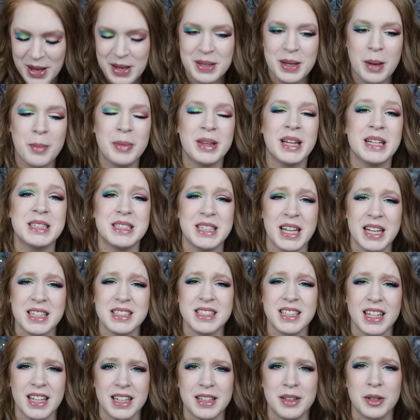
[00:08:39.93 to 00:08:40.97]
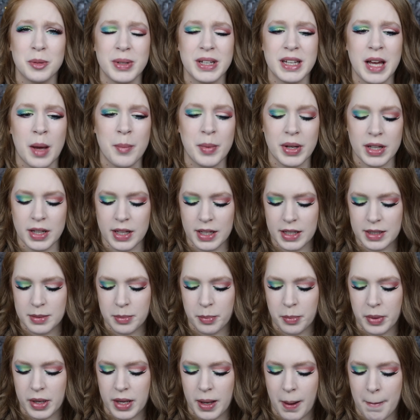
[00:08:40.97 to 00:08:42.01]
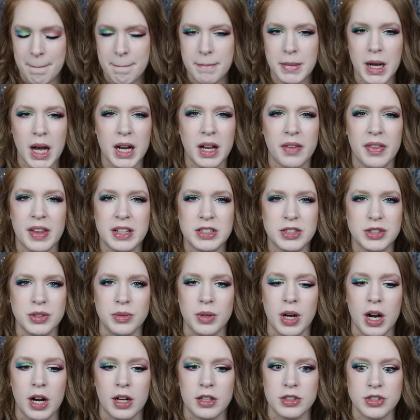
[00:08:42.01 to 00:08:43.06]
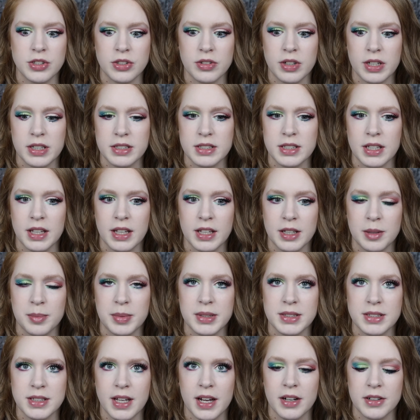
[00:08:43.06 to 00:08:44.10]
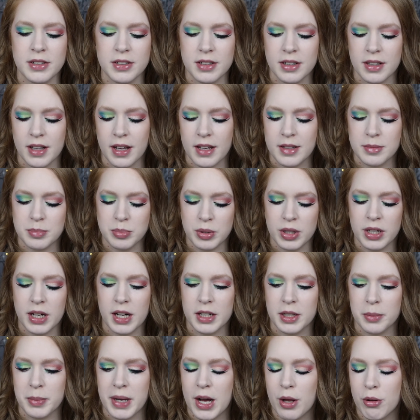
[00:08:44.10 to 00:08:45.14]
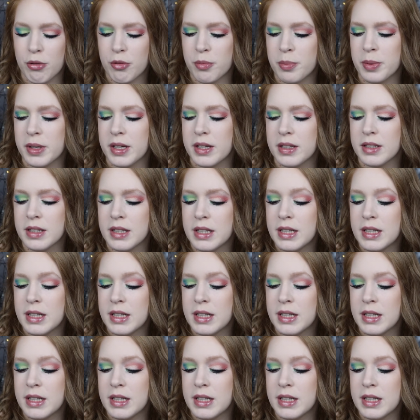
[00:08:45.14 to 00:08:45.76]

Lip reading: I mean, they taste like a little bit chemically, but not anything too harsh or crazy, like you'd be scared to like put it on your mouth, but